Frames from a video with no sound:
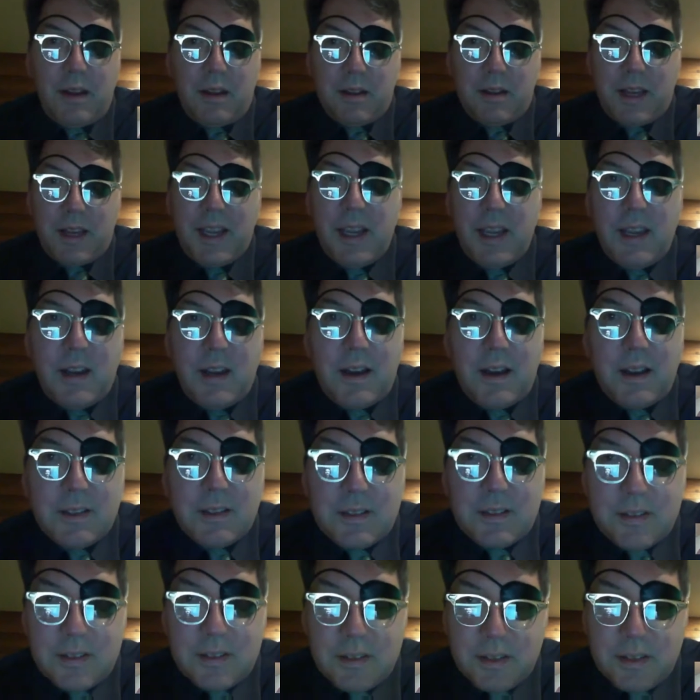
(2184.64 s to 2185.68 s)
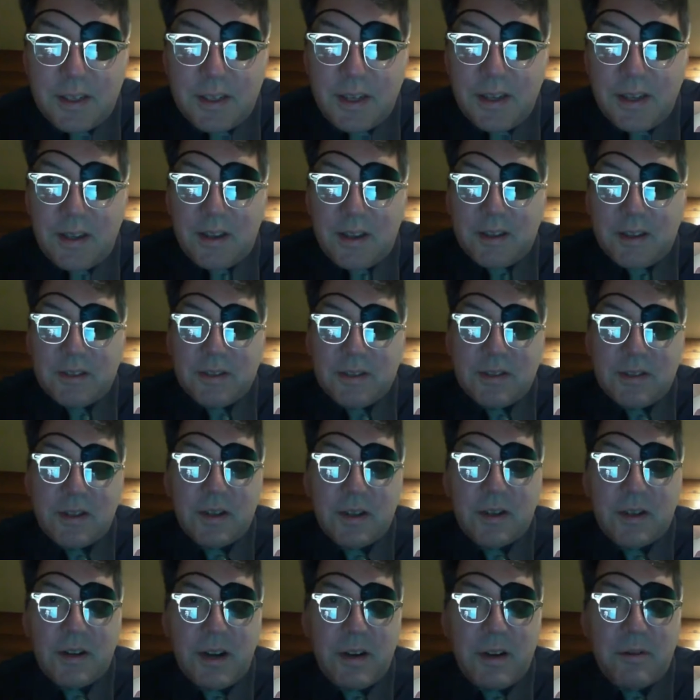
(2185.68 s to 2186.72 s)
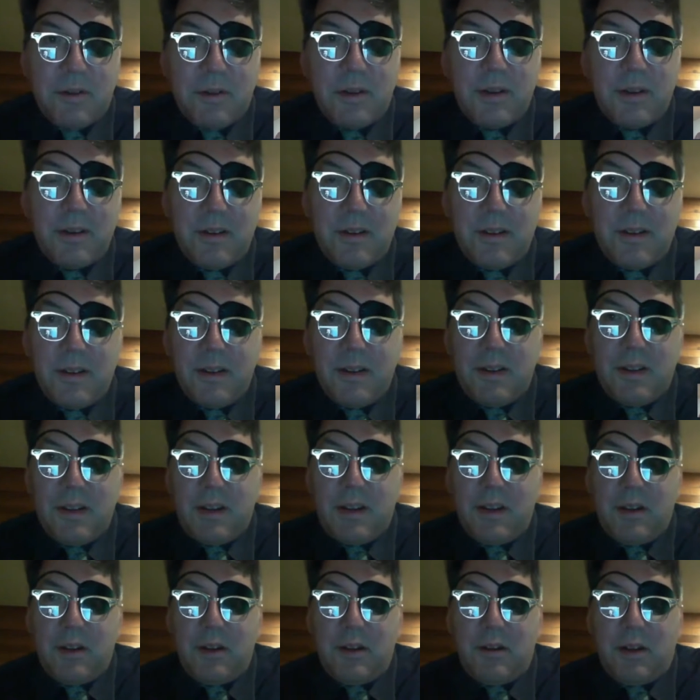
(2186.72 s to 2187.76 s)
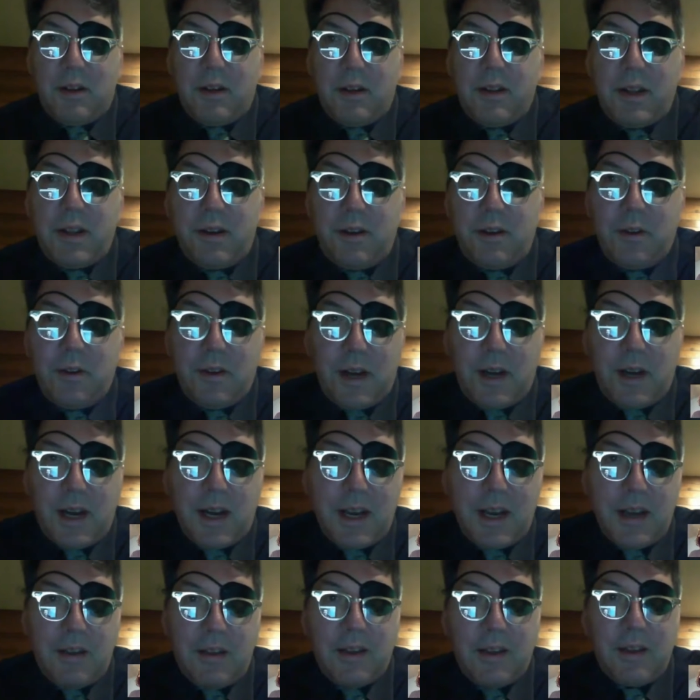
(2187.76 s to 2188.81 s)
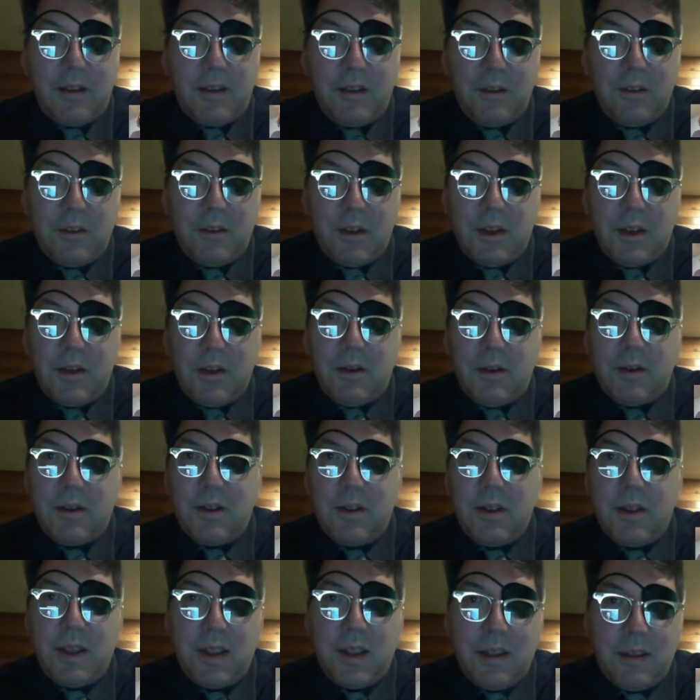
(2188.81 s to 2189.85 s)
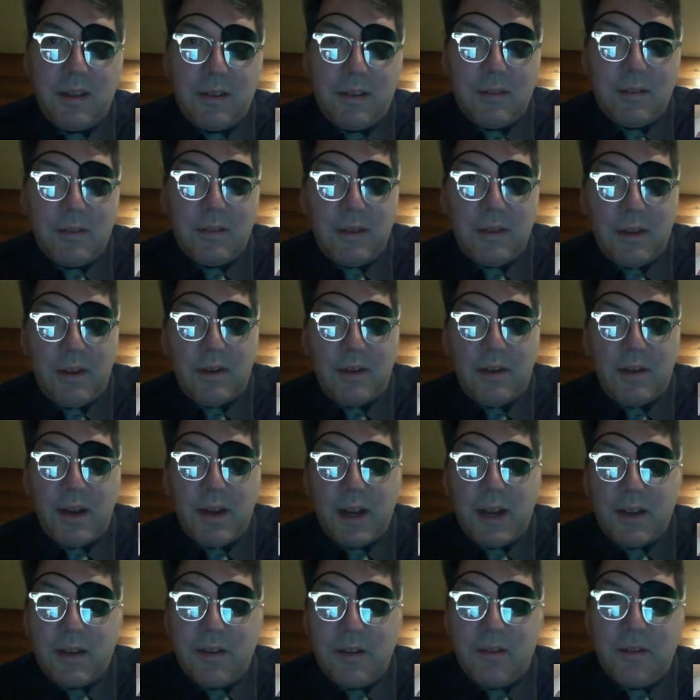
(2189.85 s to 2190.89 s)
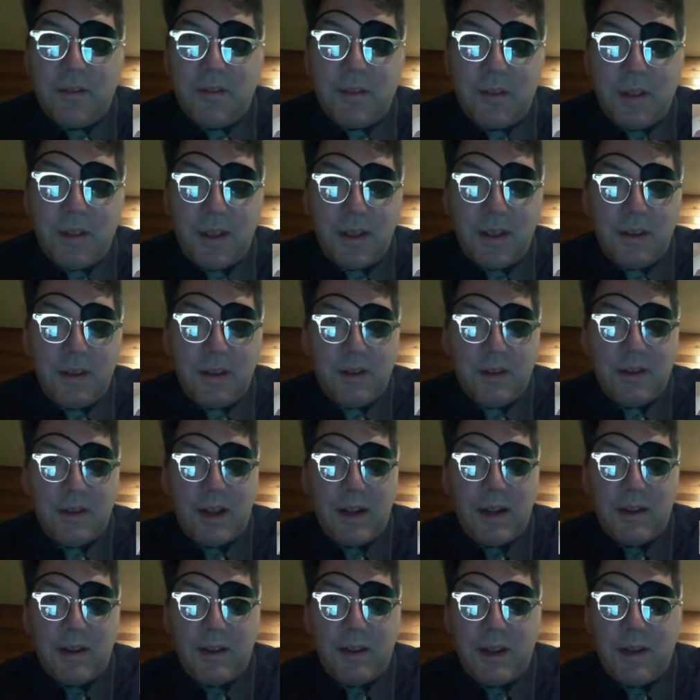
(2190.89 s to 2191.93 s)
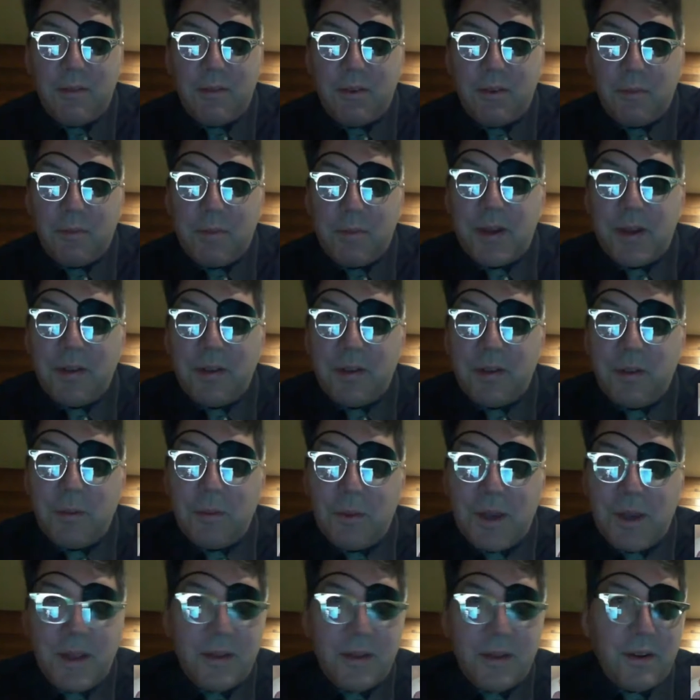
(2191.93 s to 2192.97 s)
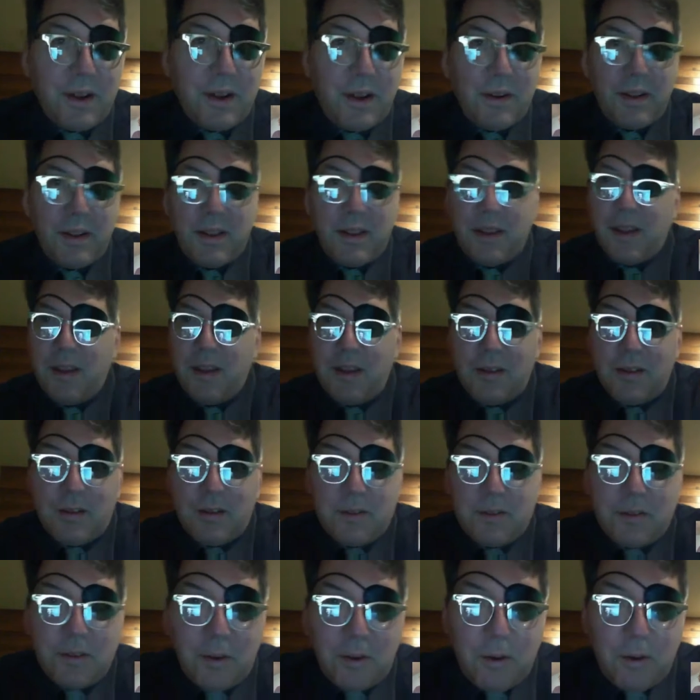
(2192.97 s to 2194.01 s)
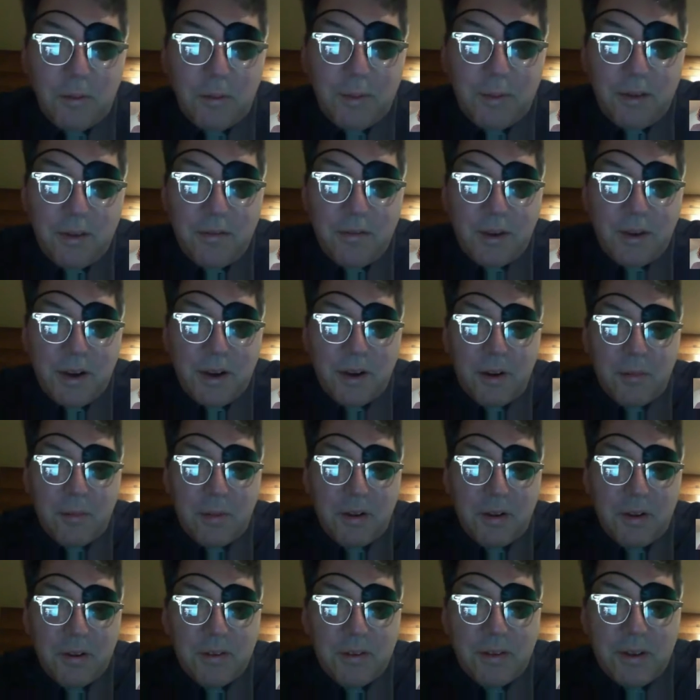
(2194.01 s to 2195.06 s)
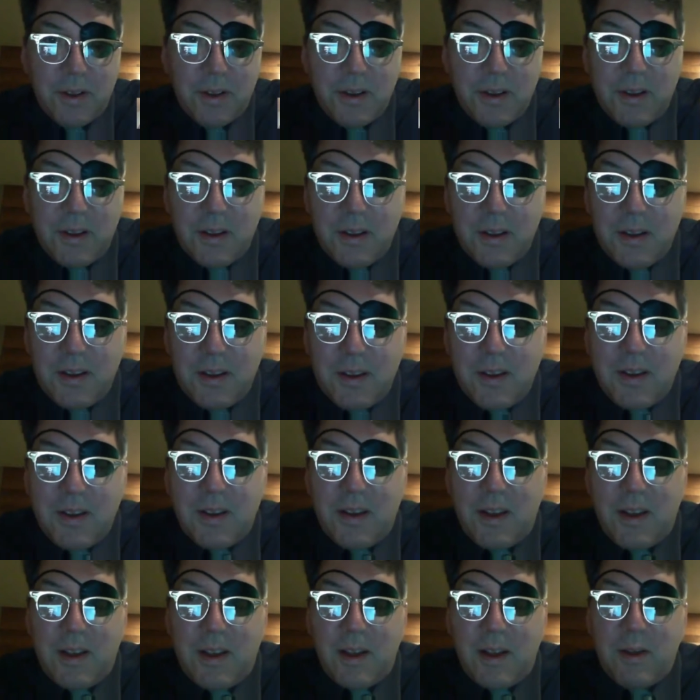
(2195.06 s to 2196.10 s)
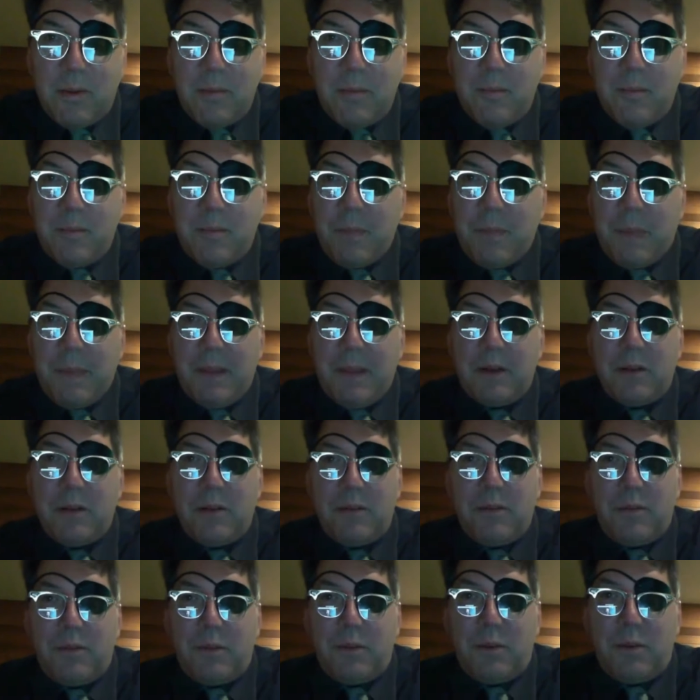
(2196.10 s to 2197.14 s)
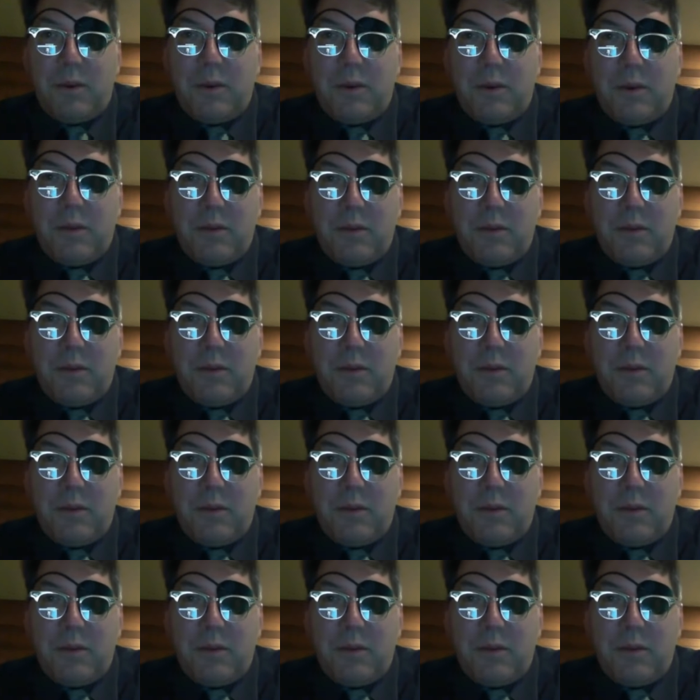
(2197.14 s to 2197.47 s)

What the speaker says: Kiosks are a great one. Are they too high? Are they too low? Are they interactive? Do they, how do they respond to the weather? There's so many variables, for